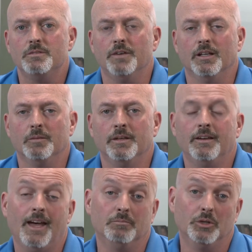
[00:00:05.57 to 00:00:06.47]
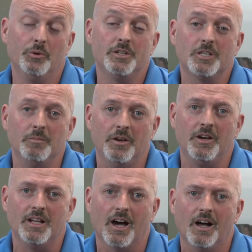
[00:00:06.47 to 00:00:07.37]
Development at Blue Ridge
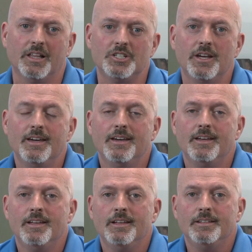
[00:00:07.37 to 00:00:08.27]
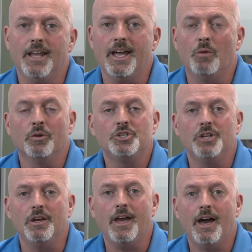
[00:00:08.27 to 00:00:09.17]
Community College. Today I want to
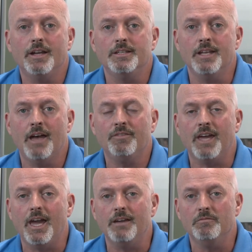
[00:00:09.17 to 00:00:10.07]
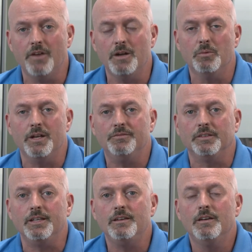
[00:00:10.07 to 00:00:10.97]
show you how to navigate very
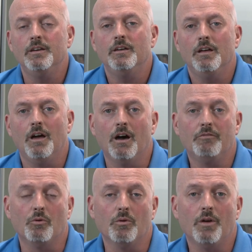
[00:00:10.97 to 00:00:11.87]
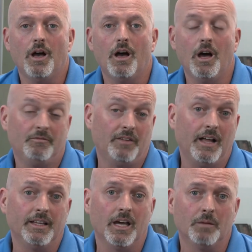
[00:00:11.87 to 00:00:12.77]
briefly for
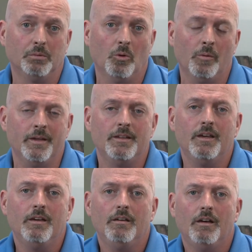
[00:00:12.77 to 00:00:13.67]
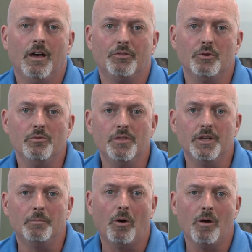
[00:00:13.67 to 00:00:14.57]
filing unemployment through
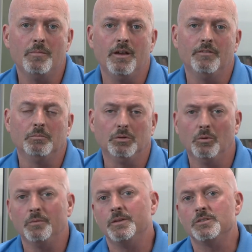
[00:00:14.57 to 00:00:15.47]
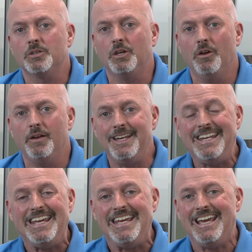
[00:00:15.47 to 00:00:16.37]
the Department of Employment Security,
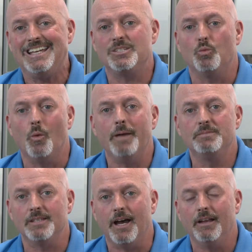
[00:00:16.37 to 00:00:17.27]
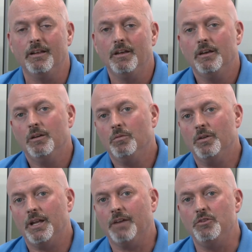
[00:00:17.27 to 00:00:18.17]
DES website. We're
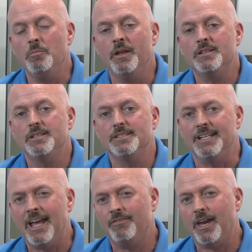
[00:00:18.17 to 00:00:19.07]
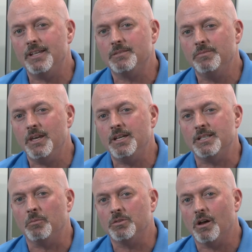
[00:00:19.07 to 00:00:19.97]
going to take a few minutes just to navigate some
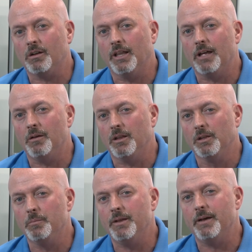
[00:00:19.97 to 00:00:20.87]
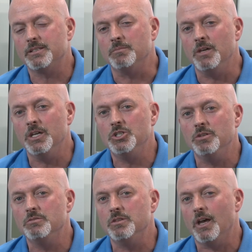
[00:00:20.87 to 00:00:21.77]
things, and I'm going to talk a little bit about some
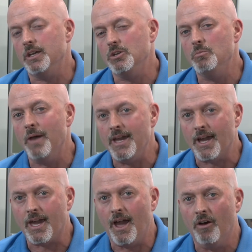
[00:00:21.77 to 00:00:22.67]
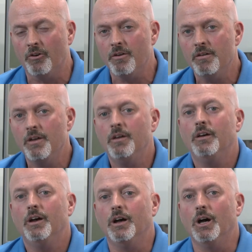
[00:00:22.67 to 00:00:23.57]
issues that you may encounter
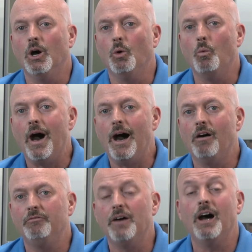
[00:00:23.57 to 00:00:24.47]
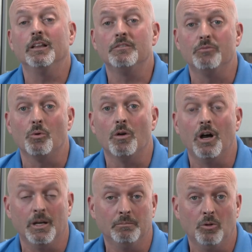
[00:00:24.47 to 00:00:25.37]
while filing for
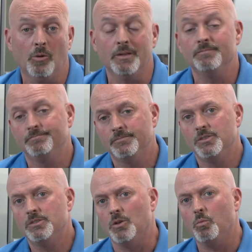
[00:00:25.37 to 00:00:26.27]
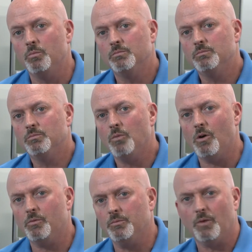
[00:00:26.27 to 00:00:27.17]
unemployment. So
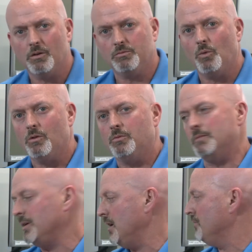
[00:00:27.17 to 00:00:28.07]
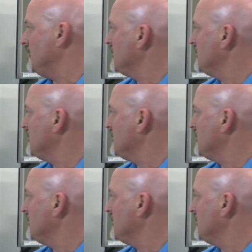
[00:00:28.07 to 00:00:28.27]
walk with me here for